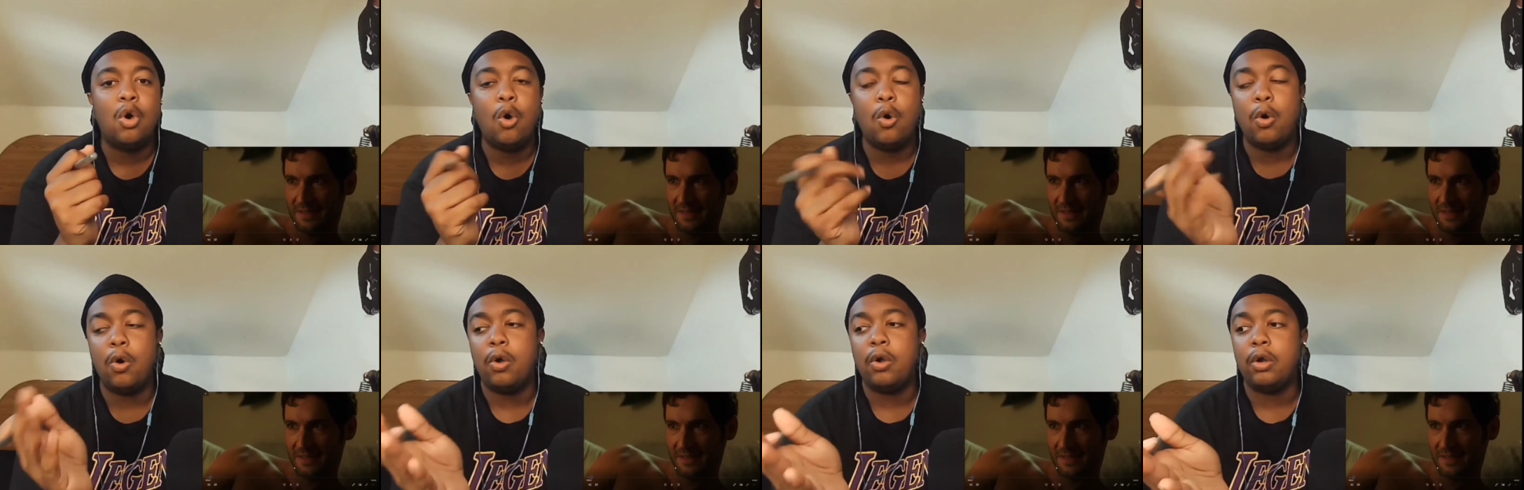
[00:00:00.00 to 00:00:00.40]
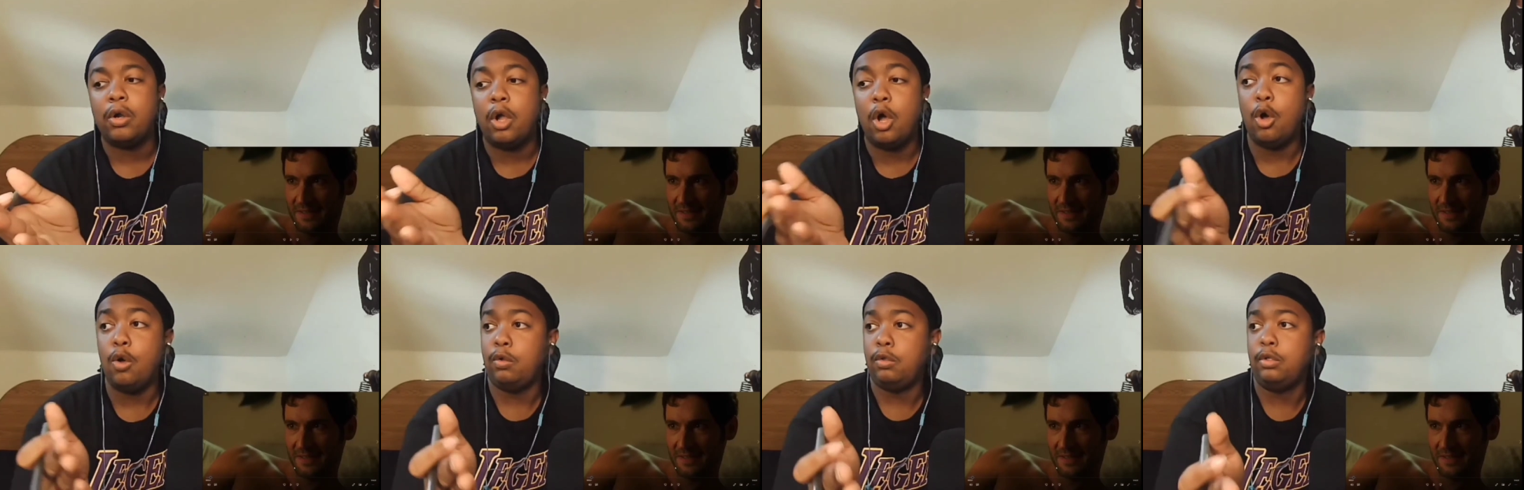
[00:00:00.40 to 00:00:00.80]

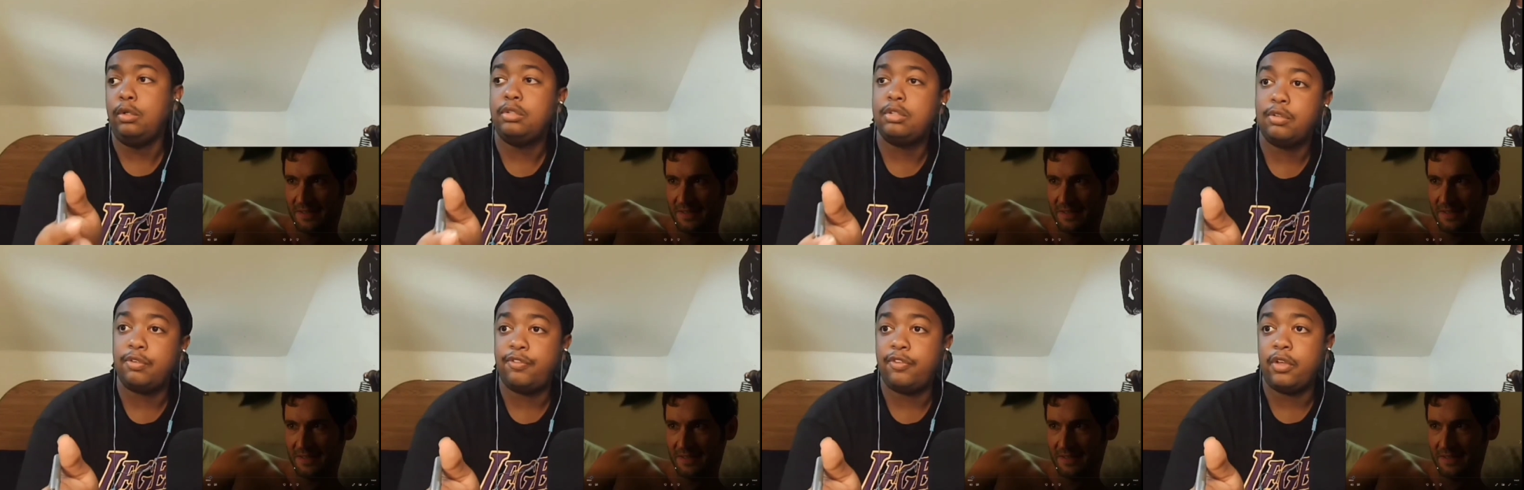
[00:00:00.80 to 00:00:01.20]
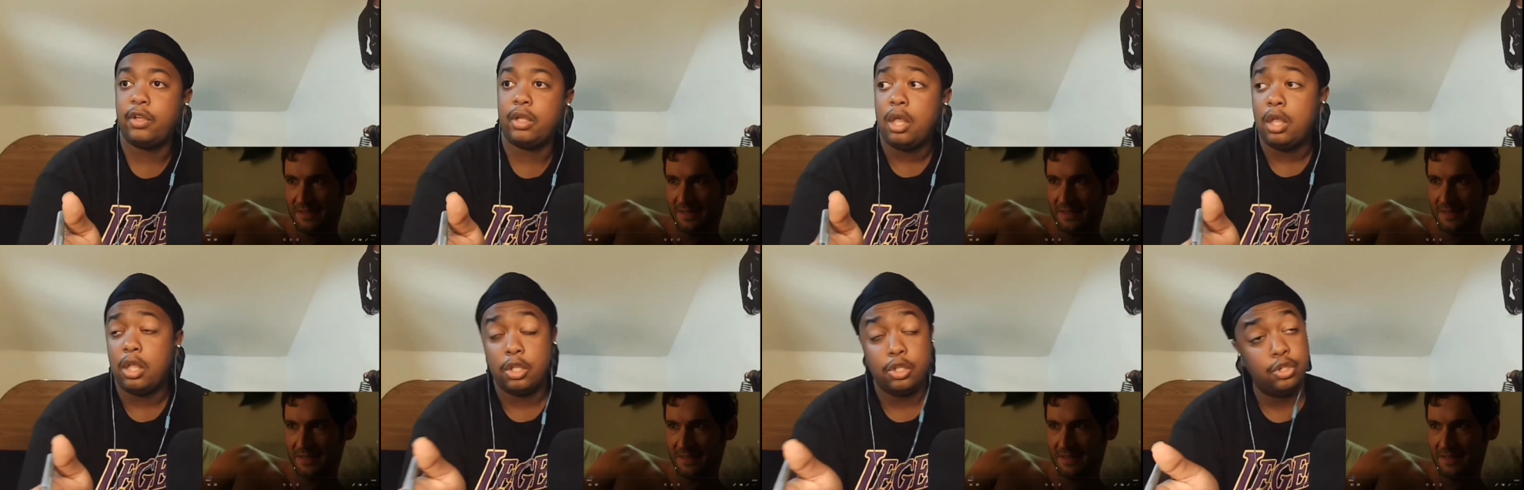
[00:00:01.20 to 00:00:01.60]
Speaker 1: Or, oh,
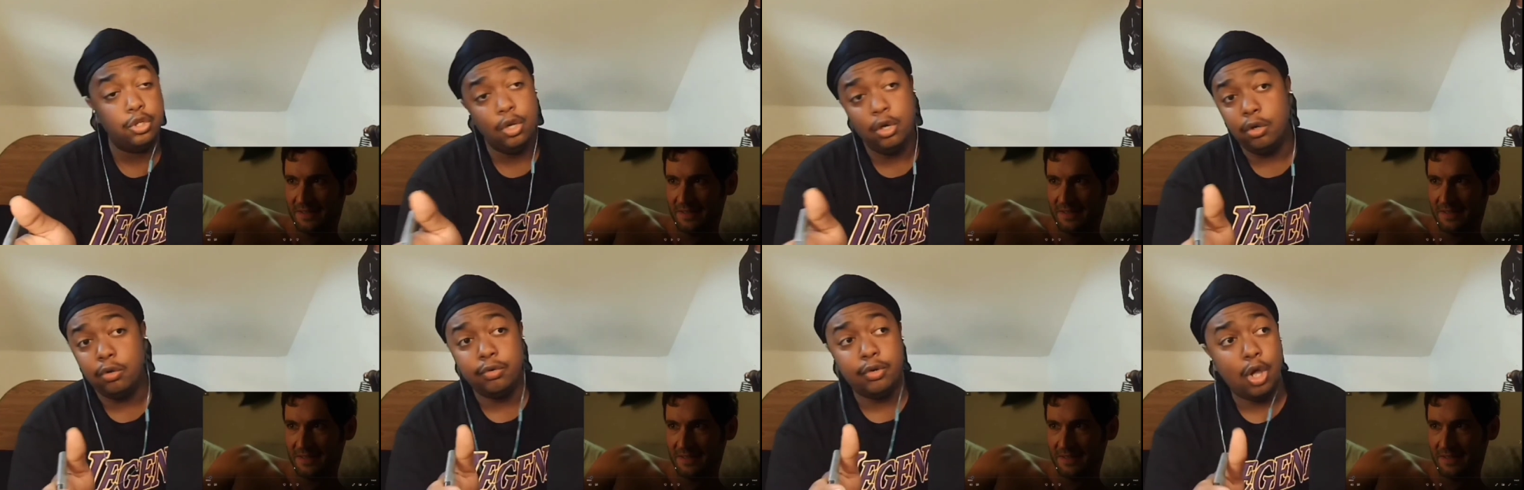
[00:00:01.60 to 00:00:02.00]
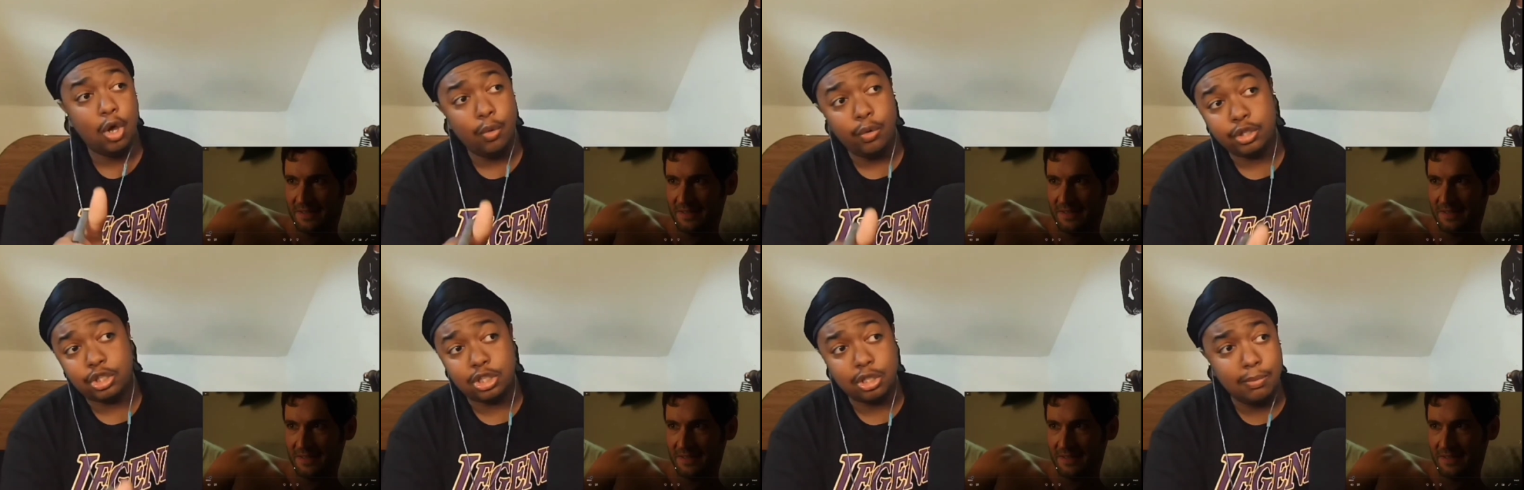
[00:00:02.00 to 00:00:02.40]
Lucifer, you don't
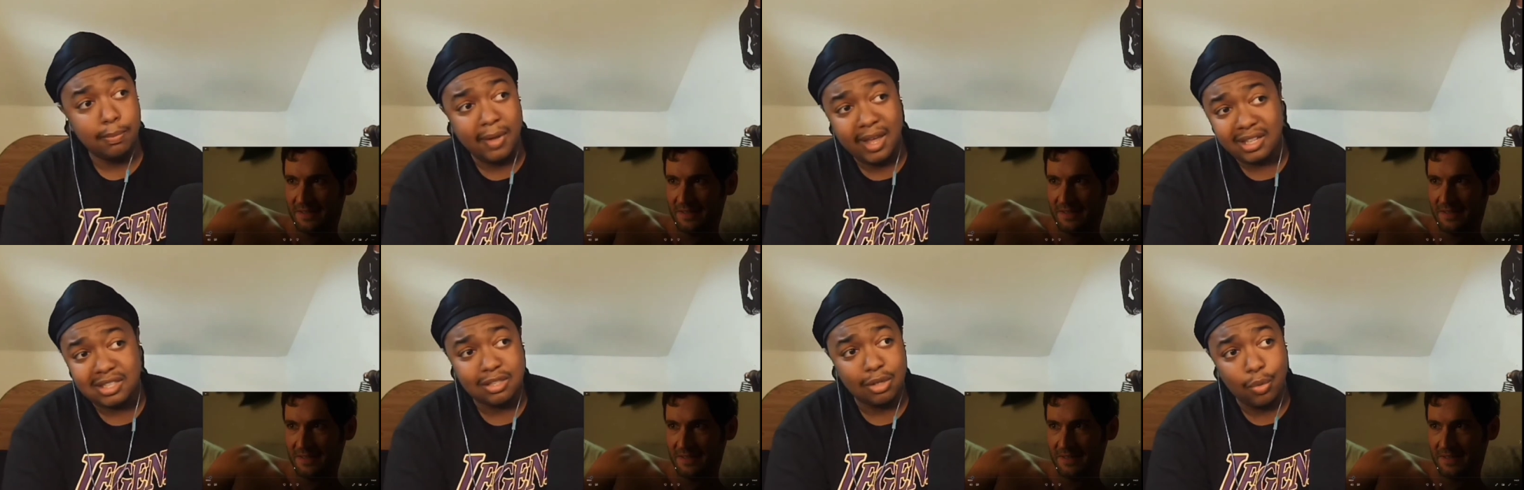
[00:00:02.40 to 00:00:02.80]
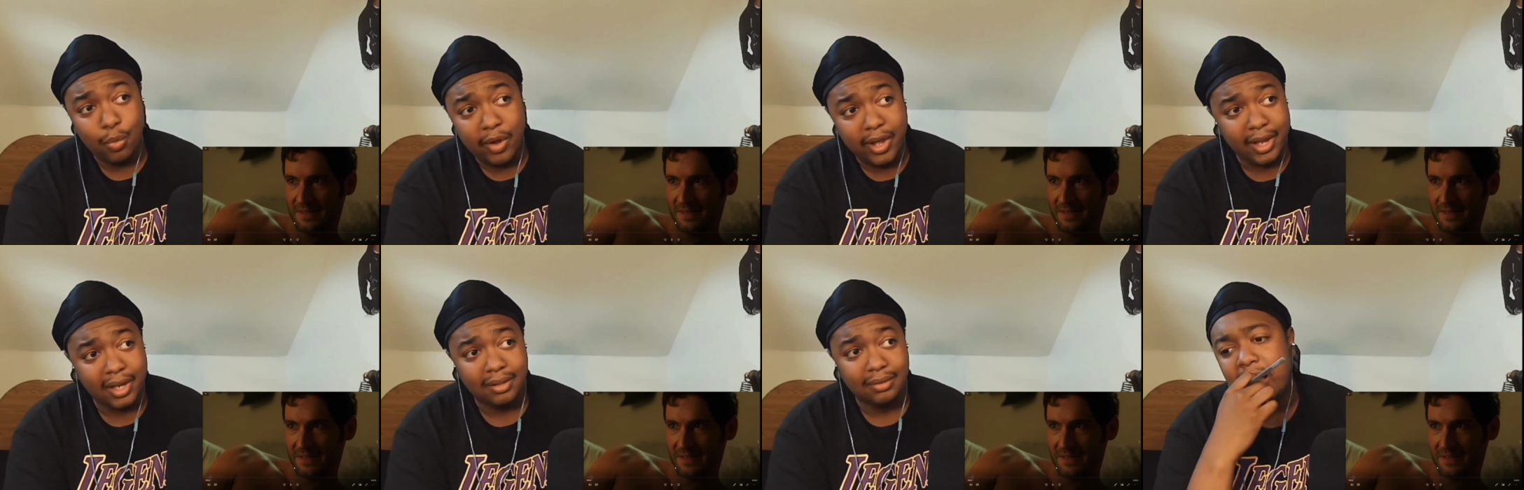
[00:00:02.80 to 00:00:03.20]
know what you messing
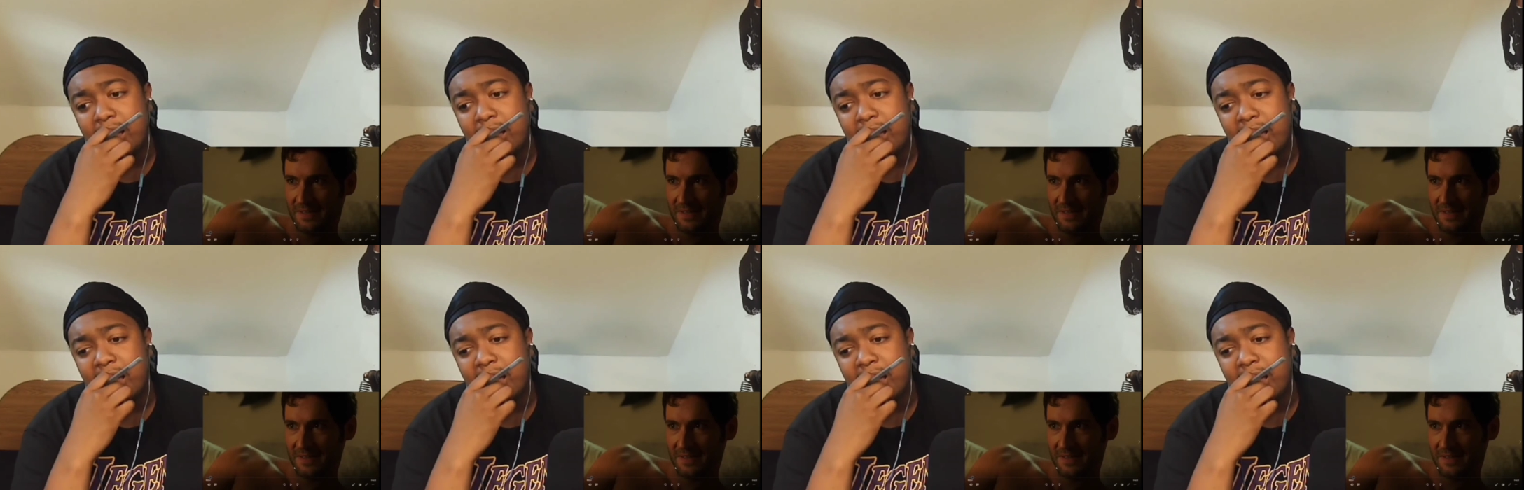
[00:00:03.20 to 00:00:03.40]
with.